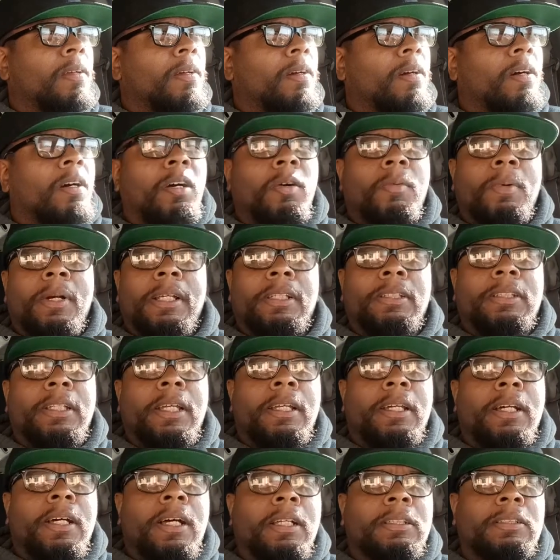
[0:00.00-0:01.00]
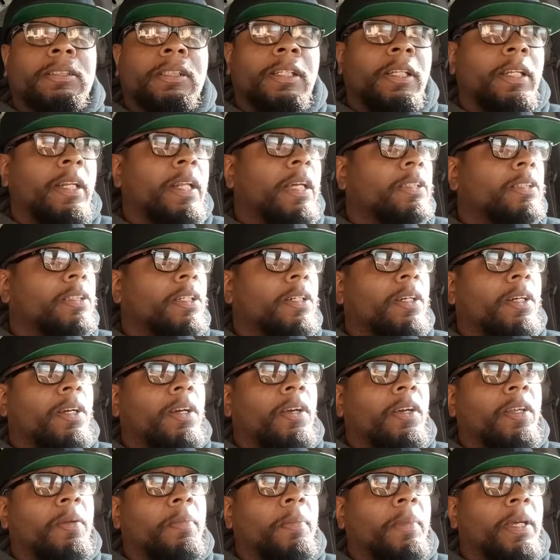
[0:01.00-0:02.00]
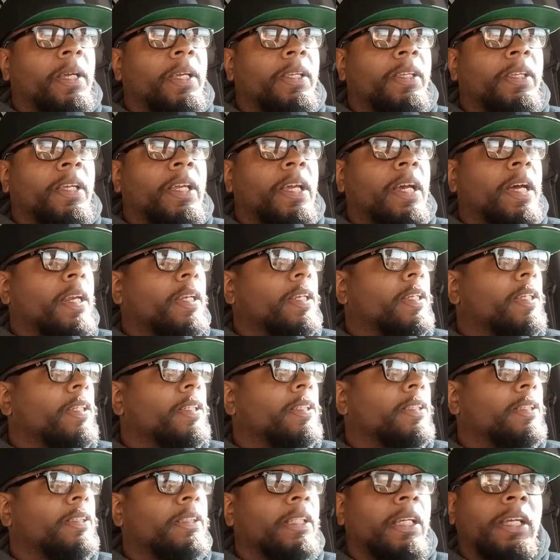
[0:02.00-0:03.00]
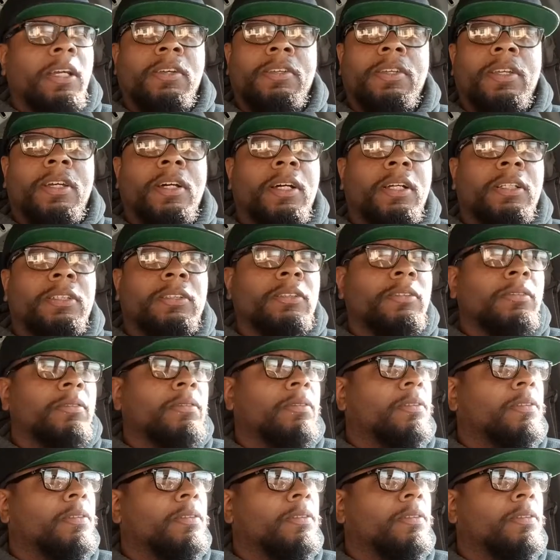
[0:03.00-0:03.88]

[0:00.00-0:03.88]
Always stay hustling as a carrier, man. You gotta stay on your hustle.